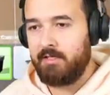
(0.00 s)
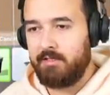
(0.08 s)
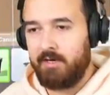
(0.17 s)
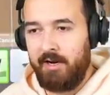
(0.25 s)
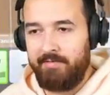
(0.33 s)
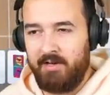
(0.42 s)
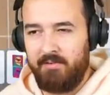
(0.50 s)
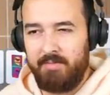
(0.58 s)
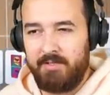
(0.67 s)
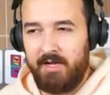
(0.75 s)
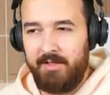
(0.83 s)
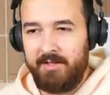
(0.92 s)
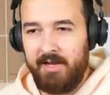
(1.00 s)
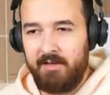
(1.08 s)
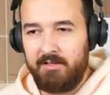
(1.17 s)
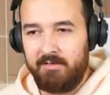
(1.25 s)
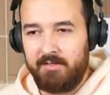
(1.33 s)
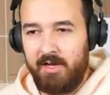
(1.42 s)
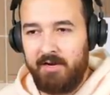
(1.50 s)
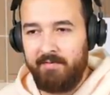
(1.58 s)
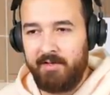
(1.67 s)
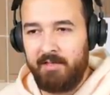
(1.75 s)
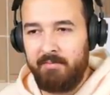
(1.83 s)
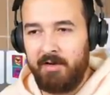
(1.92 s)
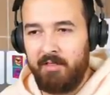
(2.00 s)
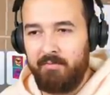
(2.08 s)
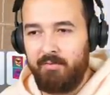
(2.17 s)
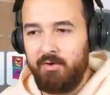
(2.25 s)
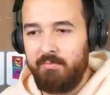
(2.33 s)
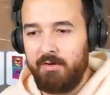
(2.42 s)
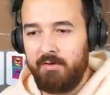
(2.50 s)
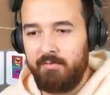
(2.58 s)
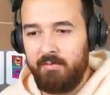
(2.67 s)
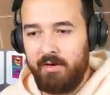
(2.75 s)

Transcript: guess it's going to have to go beside the counter, so it's kind of like in the middle of the room, but